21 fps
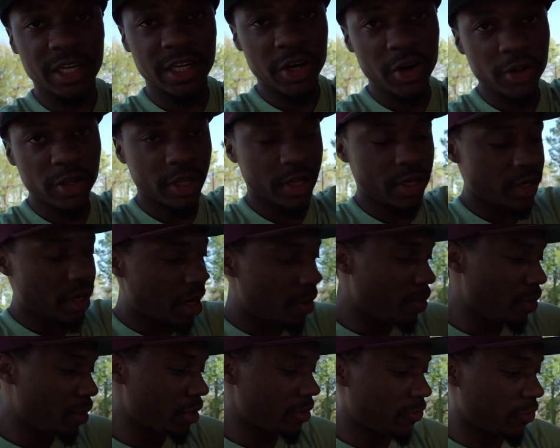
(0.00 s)
know the
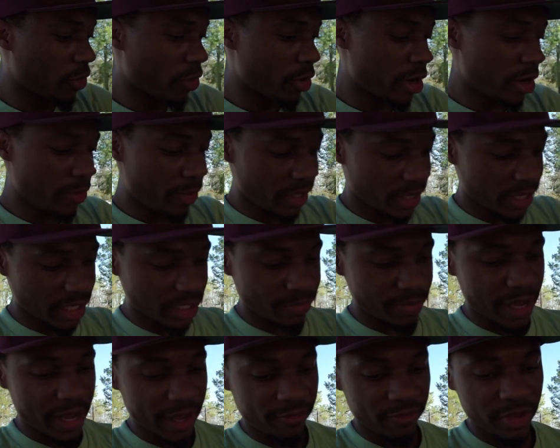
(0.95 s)
numbers for it because
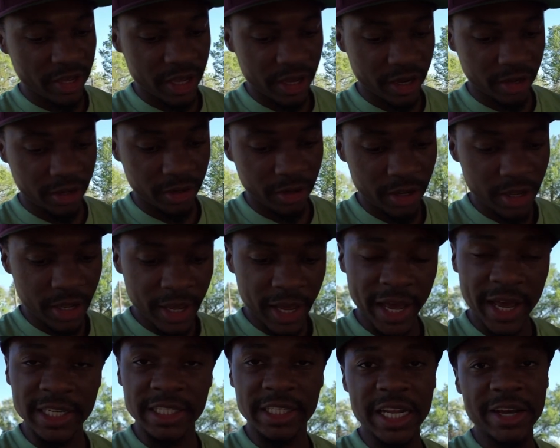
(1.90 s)
my vehicle
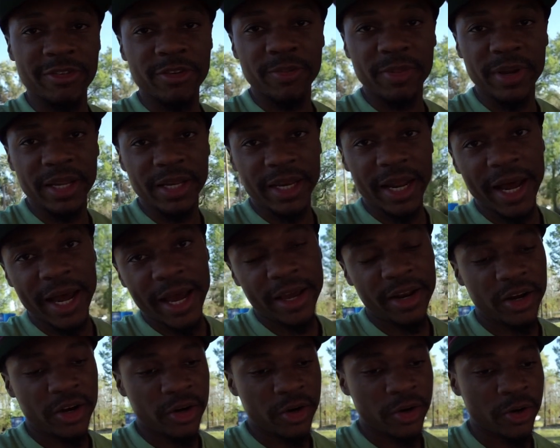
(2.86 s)
has never been
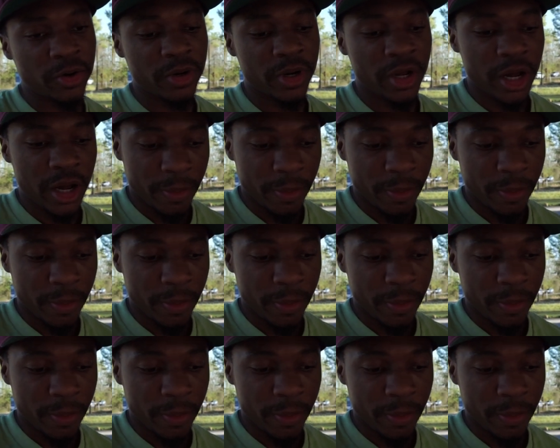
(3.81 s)
dynoed,